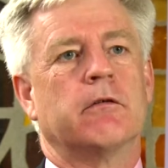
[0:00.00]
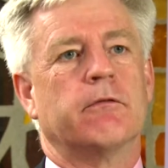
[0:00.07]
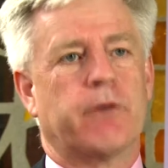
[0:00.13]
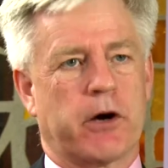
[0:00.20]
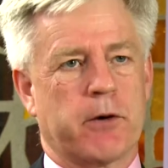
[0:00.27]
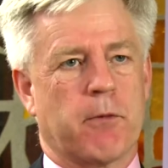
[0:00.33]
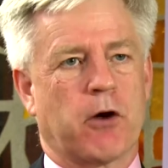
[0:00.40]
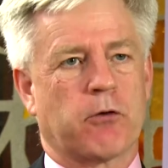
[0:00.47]

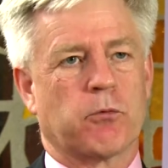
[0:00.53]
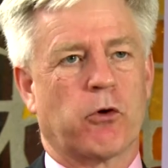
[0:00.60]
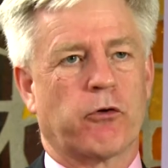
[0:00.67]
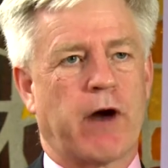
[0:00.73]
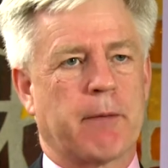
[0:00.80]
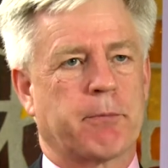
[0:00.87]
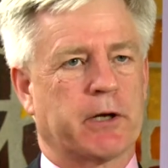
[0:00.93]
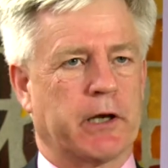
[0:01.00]
very much more
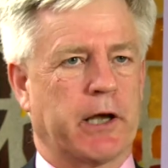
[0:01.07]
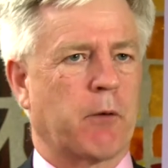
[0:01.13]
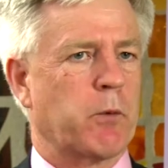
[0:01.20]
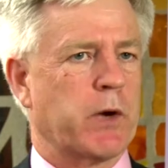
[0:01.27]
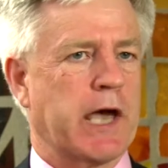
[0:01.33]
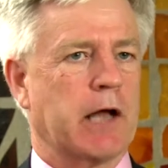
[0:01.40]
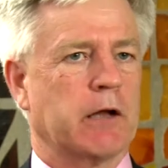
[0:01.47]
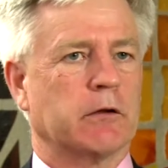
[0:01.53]
rapidly. And
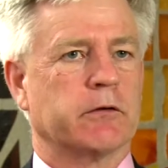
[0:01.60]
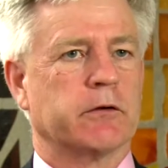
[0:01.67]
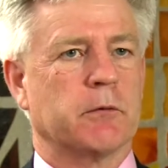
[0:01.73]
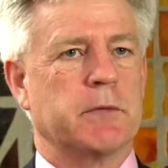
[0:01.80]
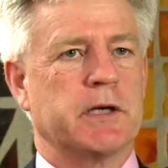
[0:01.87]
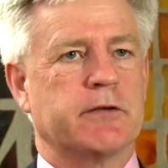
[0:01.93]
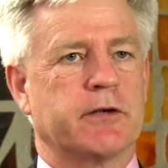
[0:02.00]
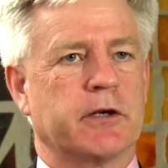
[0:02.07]
we held a
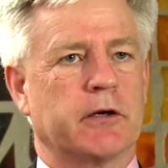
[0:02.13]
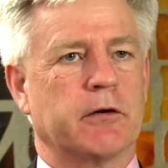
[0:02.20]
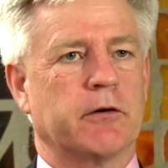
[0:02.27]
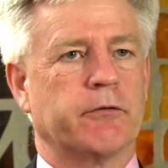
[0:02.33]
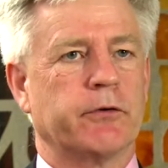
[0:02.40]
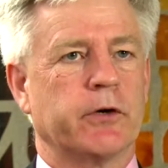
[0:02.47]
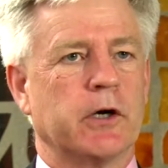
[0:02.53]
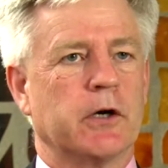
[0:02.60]
meeting
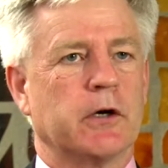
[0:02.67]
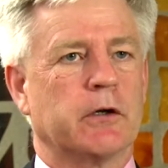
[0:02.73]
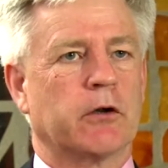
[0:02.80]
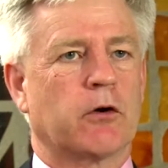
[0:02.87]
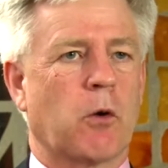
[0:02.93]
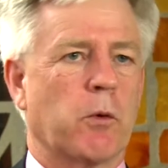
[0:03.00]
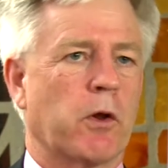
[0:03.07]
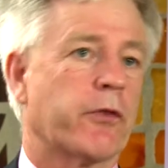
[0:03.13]
of the
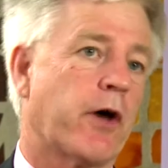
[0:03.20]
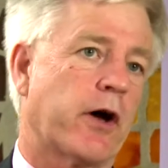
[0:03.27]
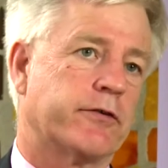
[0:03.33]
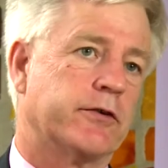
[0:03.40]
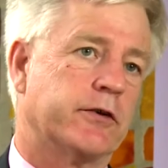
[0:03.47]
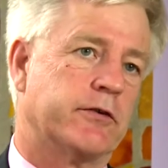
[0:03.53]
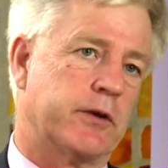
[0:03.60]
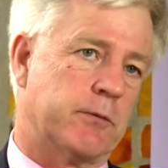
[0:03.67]
Commonwealth I
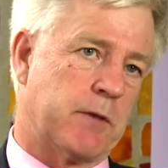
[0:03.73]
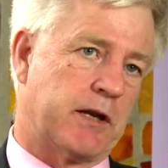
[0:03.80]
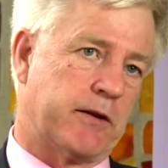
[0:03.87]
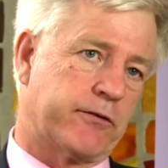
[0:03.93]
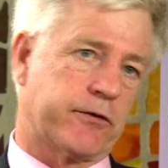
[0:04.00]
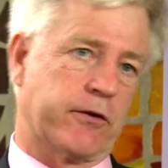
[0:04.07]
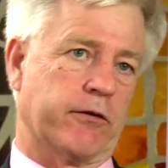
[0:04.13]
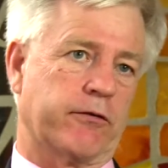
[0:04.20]
C T
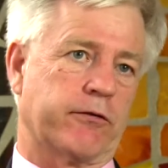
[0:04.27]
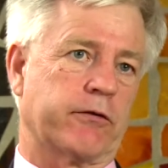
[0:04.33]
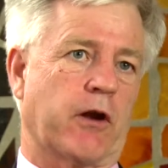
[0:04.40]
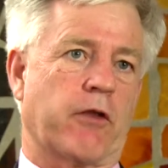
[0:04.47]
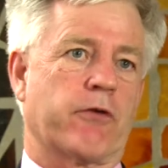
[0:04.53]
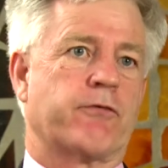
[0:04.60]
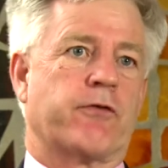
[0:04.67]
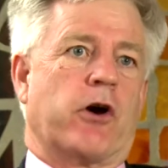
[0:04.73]
ministers, you
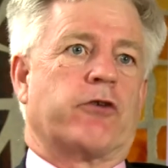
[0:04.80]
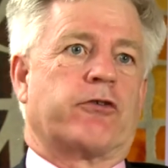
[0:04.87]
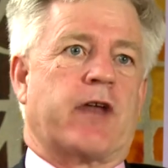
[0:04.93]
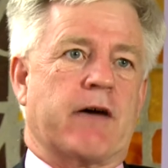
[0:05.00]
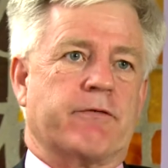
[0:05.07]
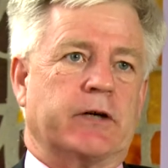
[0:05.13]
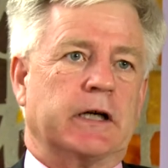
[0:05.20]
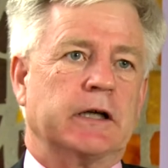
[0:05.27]
know, the first
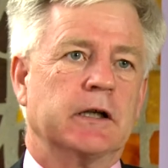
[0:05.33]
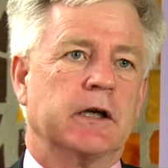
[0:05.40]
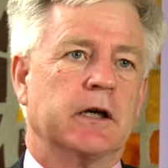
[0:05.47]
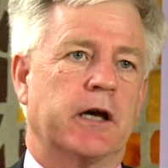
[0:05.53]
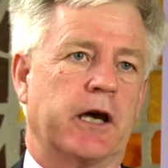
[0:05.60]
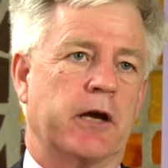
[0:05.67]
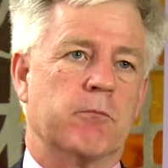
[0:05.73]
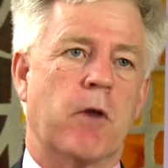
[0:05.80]
ever,
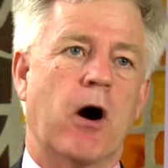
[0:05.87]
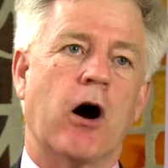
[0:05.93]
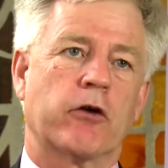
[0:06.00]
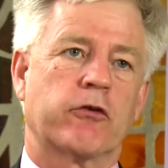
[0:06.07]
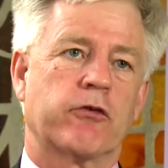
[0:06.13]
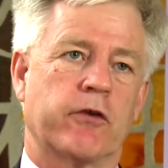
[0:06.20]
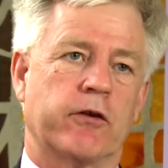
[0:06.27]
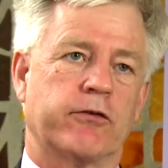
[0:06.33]
in
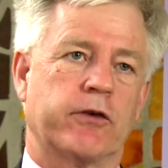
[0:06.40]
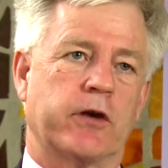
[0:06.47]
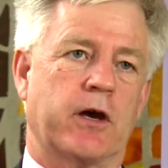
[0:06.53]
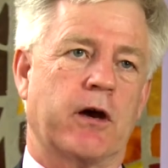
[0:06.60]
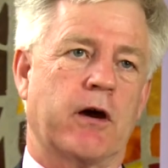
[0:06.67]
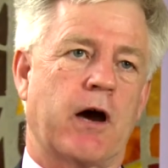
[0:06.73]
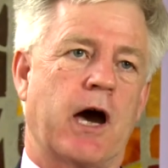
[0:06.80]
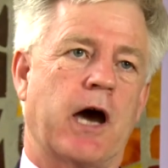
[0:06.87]
March this
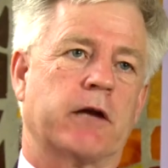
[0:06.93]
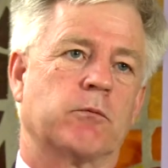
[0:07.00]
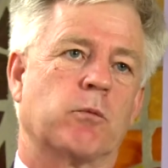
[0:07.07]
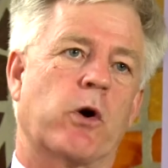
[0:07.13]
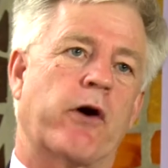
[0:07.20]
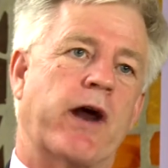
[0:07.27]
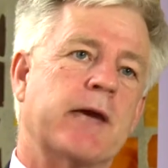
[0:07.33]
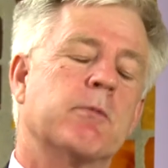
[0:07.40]
year, and
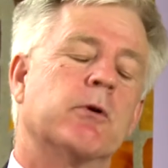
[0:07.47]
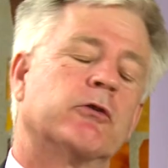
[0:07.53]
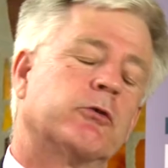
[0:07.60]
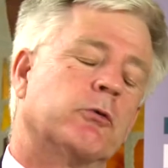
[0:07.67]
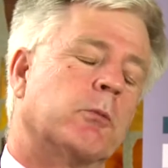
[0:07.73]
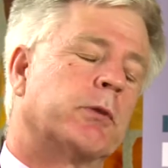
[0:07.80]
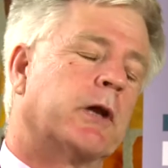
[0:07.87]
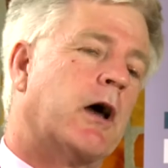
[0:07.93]
were able
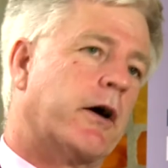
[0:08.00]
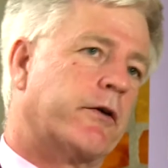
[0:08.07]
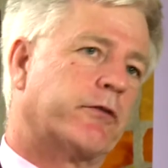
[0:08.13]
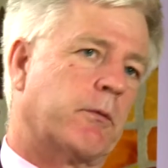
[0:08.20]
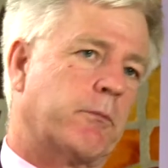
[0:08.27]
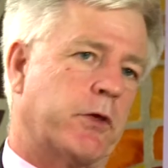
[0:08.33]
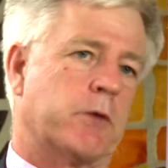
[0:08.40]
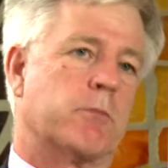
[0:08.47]
to apply
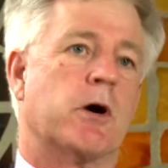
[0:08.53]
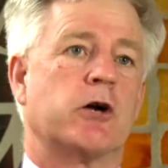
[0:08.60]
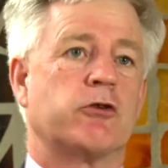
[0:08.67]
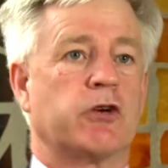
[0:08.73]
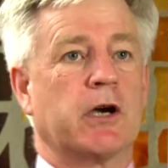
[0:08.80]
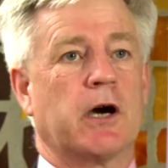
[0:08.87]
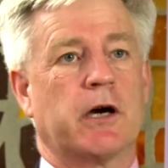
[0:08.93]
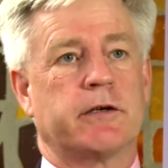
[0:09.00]
some of the
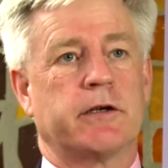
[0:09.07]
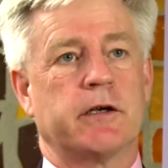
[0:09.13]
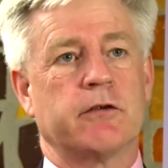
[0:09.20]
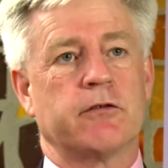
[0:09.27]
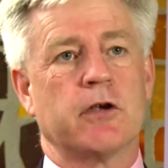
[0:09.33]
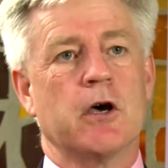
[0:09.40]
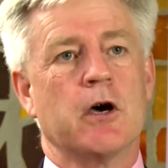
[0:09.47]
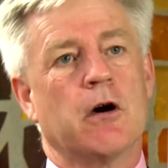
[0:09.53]
emerging
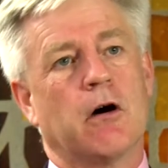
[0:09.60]
ideas